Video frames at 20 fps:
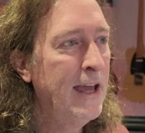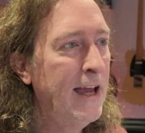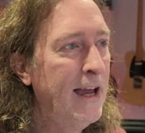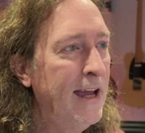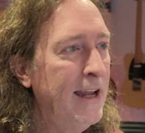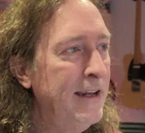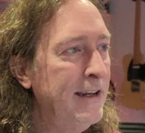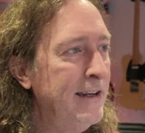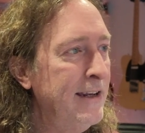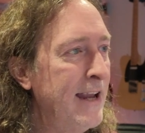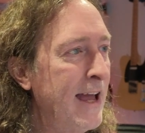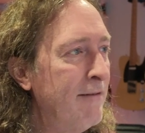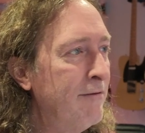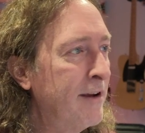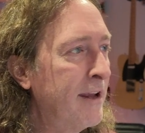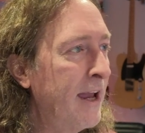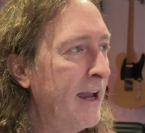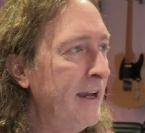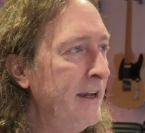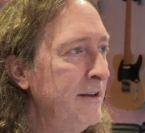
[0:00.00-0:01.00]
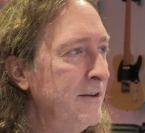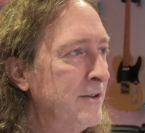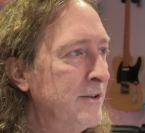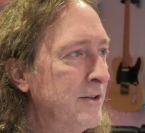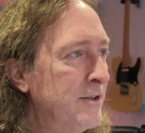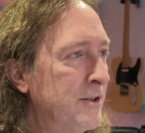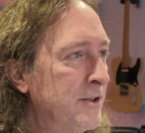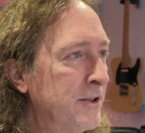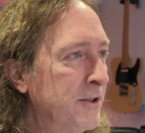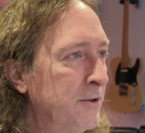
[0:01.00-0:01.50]
and navigate
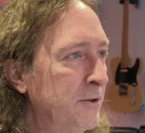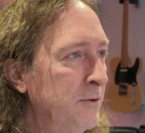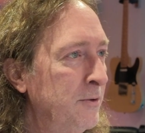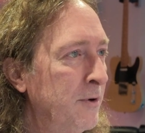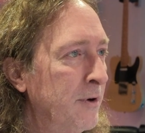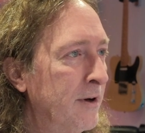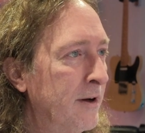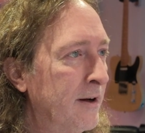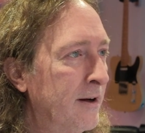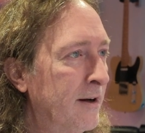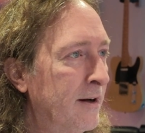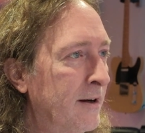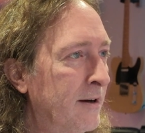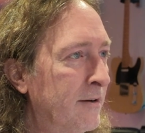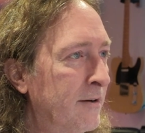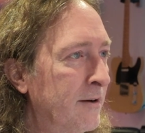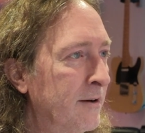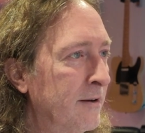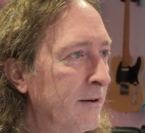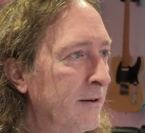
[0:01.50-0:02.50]
to our